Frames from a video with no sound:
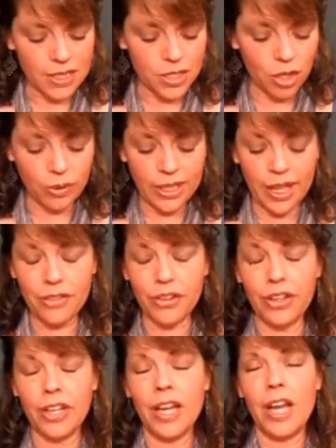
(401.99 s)
So
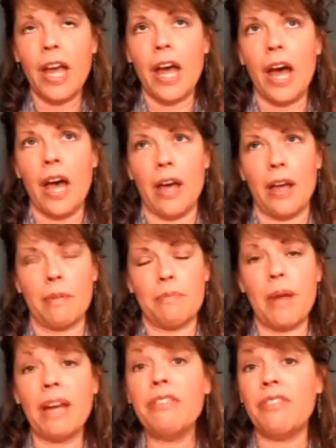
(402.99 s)
another
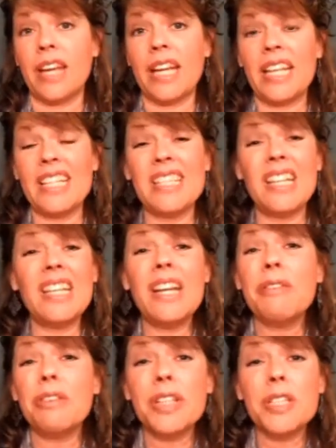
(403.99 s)
benefit is that it
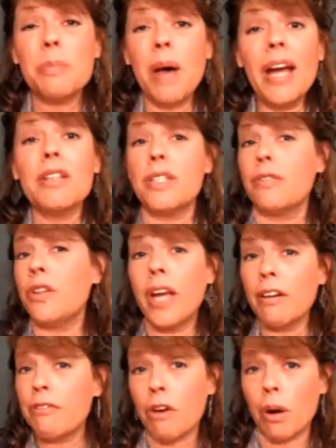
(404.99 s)
never expires if you
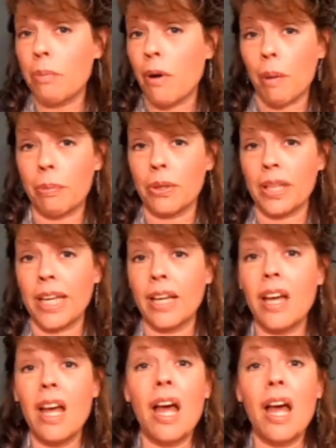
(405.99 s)
care for it properly.